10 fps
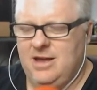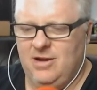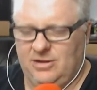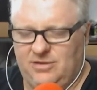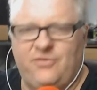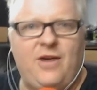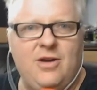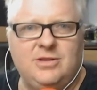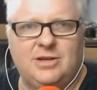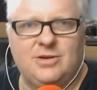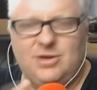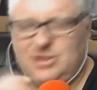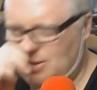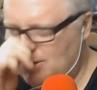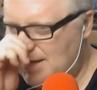You got the phones, of
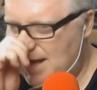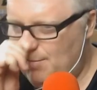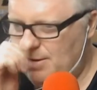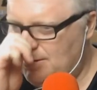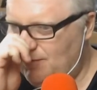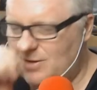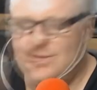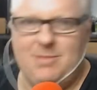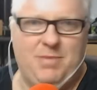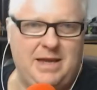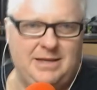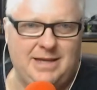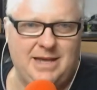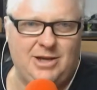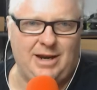course. You got the tablets. You've got the
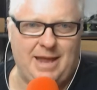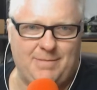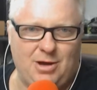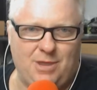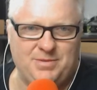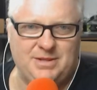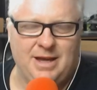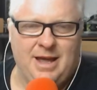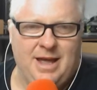PCs. laptops.